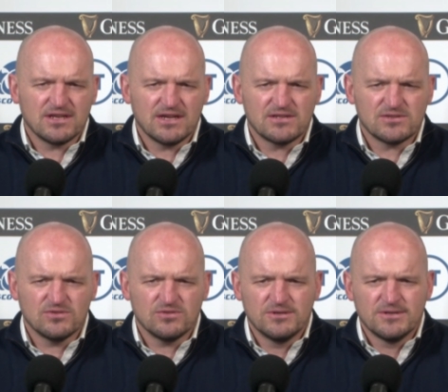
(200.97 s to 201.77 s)
So
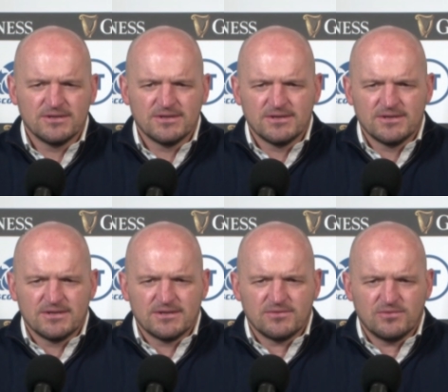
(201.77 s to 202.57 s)

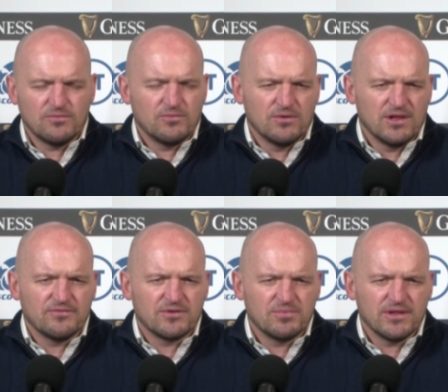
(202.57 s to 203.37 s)
we will have to
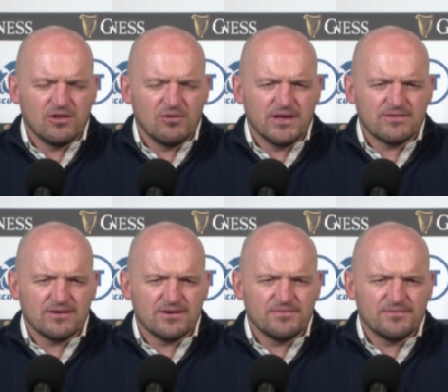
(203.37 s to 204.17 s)
play a lot better
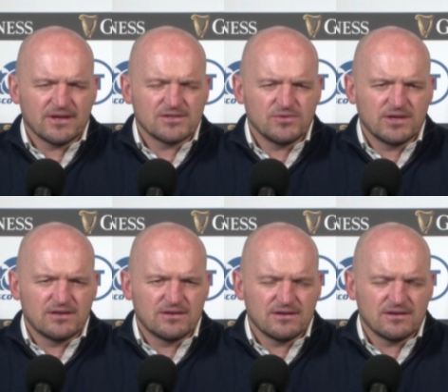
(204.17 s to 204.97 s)
next week
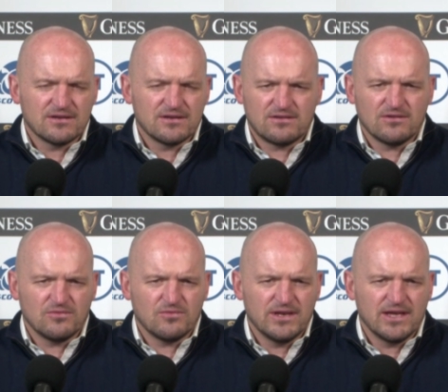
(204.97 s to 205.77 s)
to, to
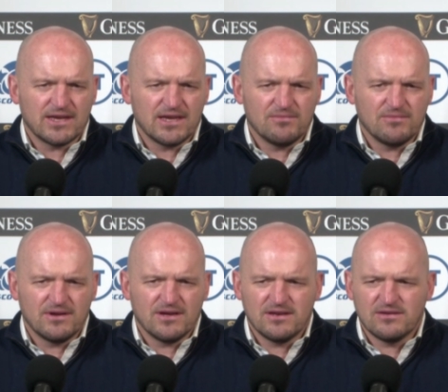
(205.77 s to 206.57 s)
win that game,
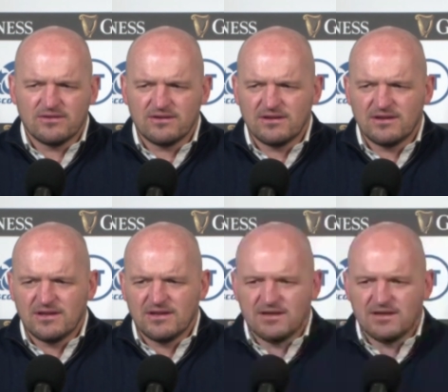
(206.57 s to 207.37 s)
and
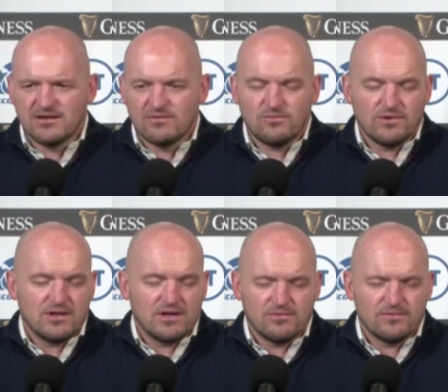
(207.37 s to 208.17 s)
we'll
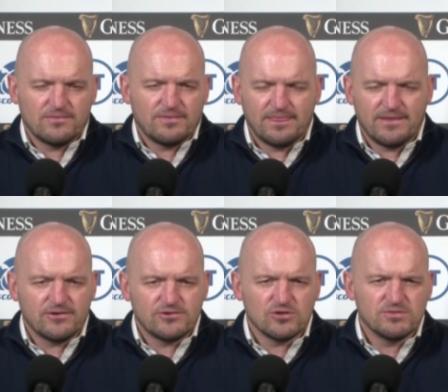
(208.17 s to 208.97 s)
our
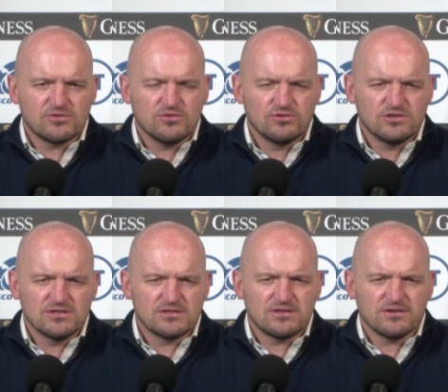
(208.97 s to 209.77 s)
job as coaches is
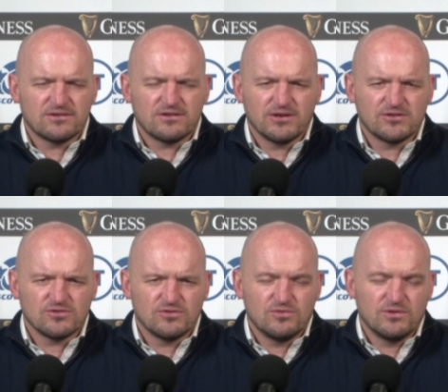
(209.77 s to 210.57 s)
to, to make sure
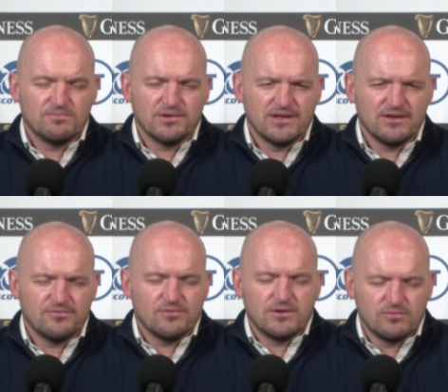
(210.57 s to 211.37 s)
we believe
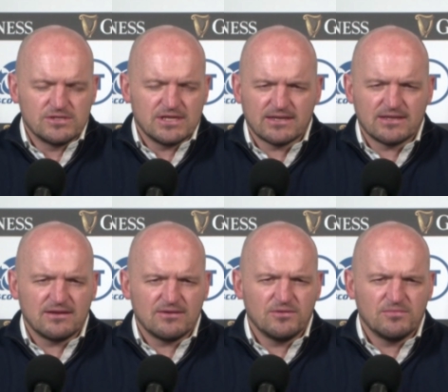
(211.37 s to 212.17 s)
we, we select the
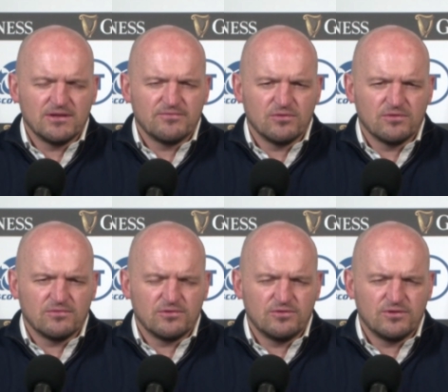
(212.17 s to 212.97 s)
team we believe will will
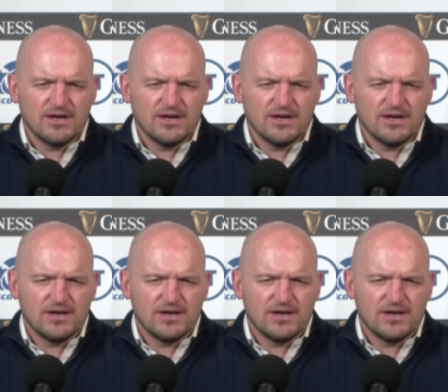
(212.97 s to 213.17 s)
do that.